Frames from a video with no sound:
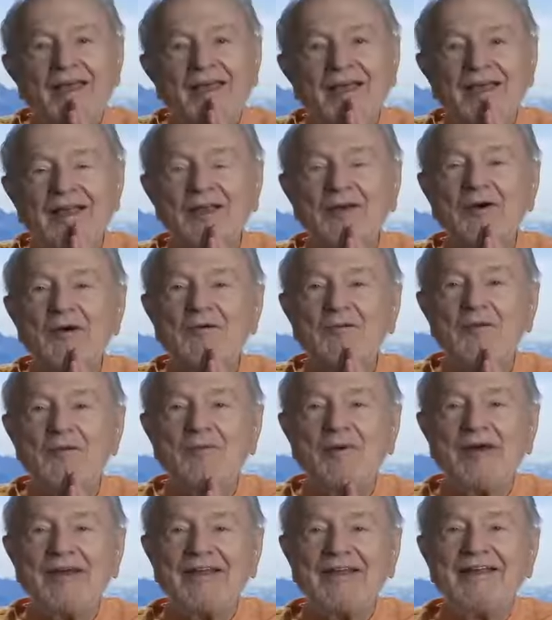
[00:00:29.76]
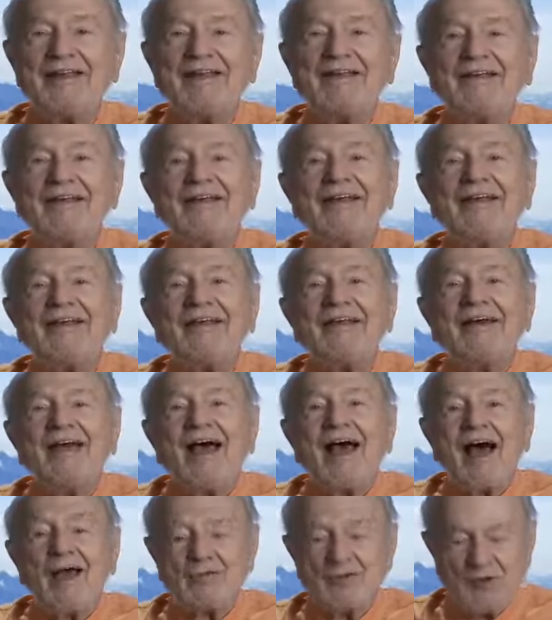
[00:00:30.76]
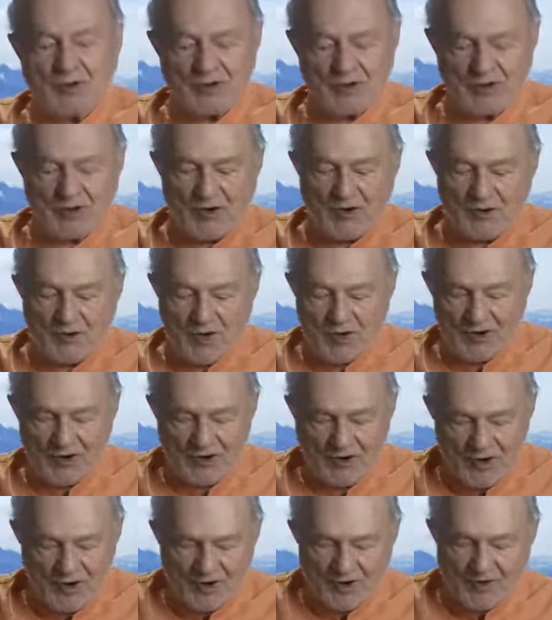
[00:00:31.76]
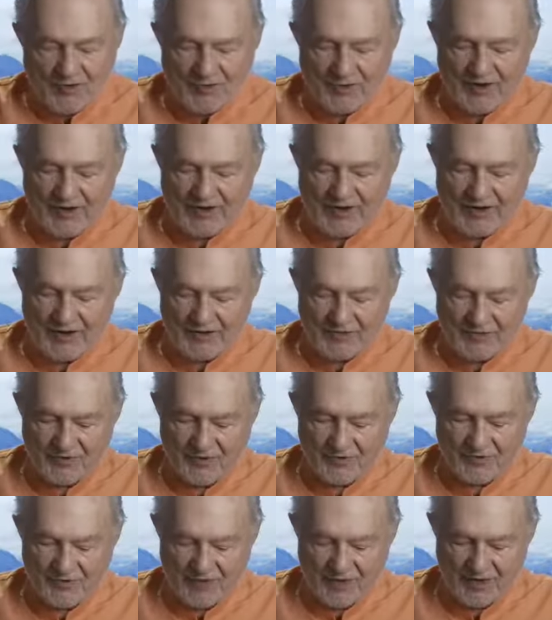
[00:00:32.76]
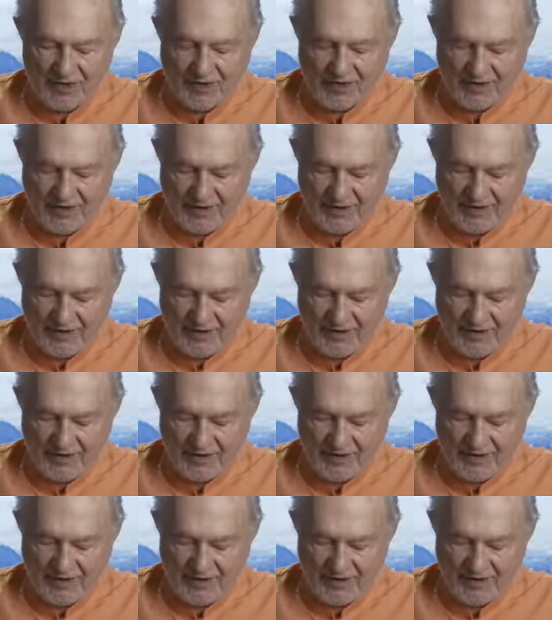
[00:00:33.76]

Hello, everybody. I'm going to go on reading from the